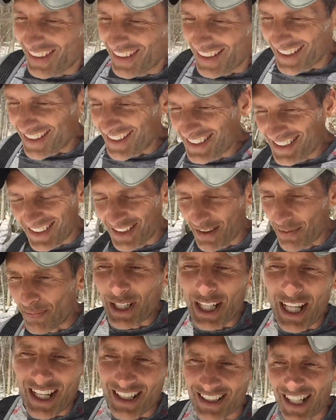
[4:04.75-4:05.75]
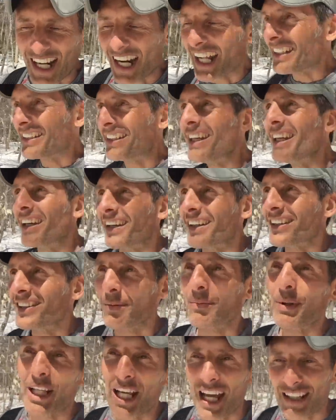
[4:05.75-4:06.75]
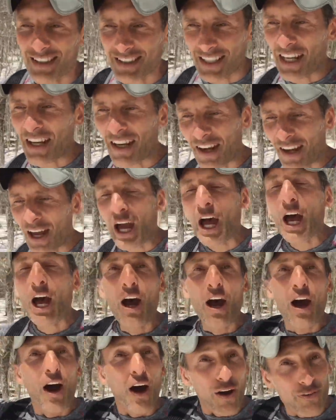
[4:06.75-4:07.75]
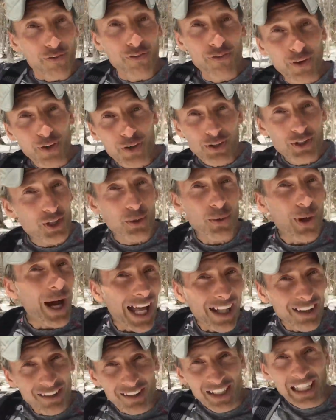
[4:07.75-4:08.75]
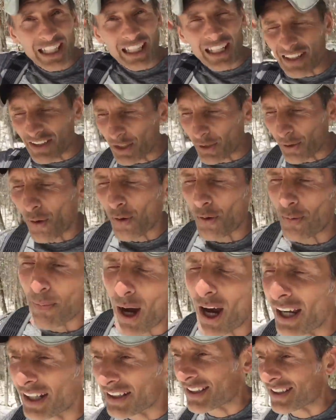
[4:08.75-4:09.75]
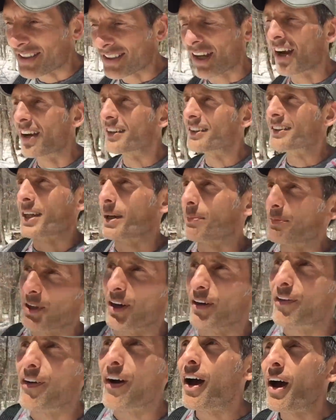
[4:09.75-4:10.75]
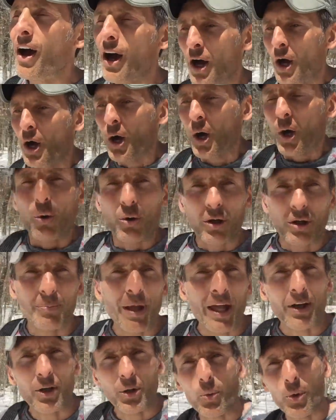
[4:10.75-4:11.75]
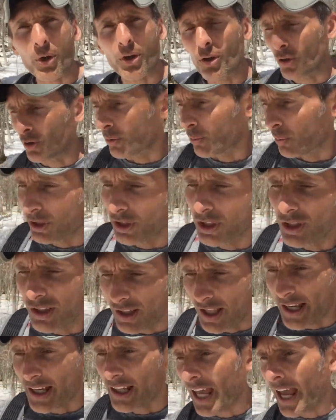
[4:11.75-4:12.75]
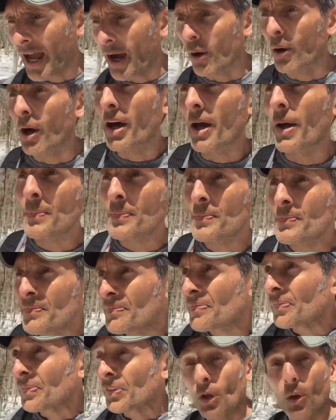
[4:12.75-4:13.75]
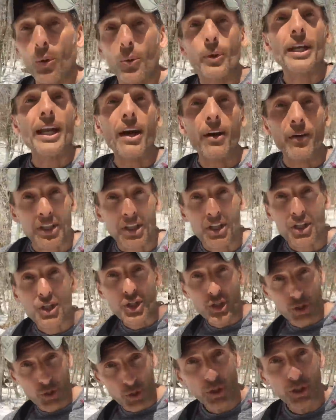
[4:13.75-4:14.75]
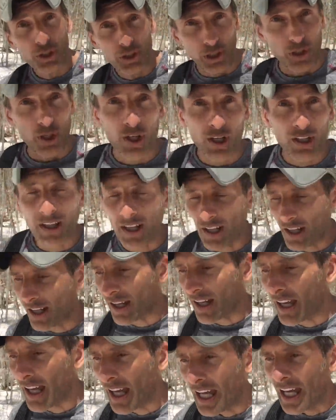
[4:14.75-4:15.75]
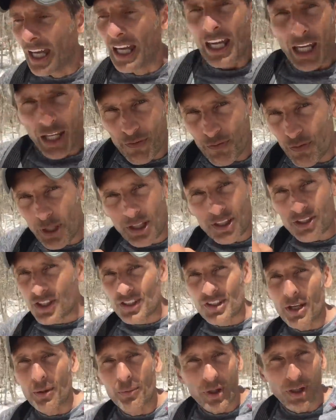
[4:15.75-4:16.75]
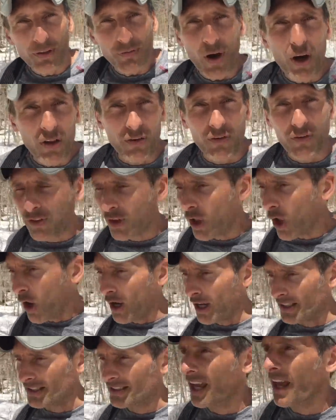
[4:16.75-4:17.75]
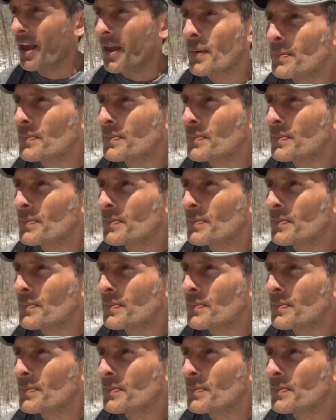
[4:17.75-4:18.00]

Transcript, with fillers: Uh, it's, somebody has an idea, somebody has a, a virtuality in their own mind, this concept of what a better world would look like, how reality should look if we could just get rid of all the flaws,